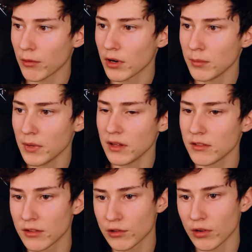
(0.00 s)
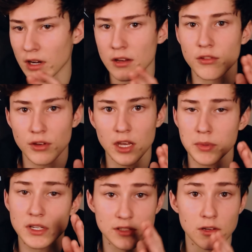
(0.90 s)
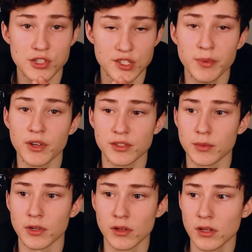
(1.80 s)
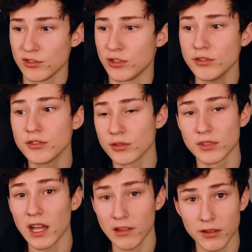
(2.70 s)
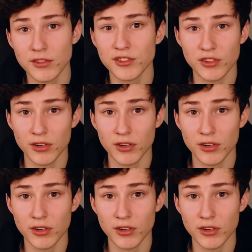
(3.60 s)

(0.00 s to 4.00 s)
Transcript: I recommend trying to keep it as large as possible, just so that looks